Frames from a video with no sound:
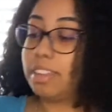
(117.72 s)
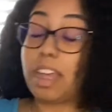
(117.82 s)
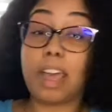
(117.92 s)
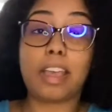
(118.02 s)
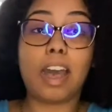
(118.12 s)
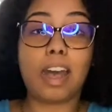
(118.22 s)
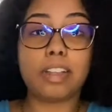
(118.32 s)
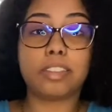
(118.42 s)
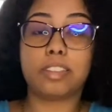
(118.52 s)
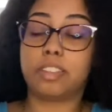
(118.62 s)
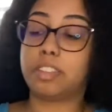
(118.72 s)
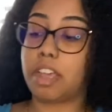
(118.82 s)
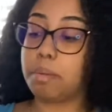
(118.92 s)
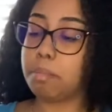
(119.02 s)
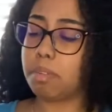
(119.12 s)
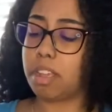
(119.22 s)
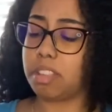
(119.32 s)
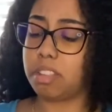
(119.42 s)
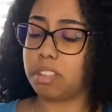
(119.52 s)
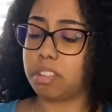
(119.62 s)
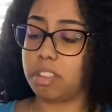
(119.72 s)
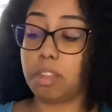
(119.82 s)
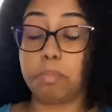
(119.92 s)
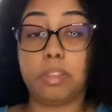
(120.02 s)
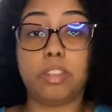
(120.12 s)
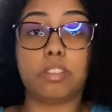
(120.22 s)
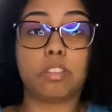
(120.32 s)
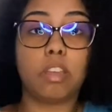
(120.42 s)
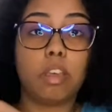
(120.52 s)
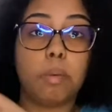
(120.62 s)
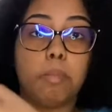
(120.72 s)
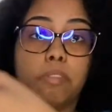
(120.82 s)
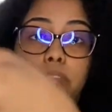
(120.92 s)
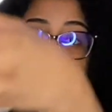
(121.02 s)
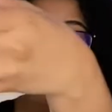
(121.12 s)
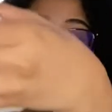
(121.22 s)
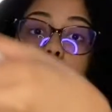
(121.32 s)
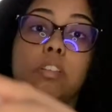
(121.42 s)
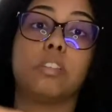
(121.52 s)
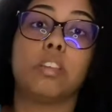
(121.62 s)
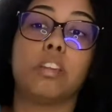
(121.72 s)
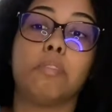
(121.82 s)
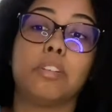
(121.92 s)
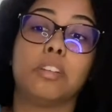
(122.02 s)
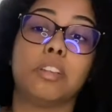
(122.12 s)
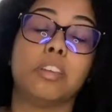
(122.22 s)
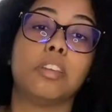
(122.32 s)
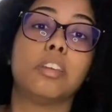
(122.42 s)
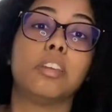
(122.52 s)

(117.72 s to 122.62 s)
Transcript: I got 10, I think 10 piece buffalo wings. I don't wanna like,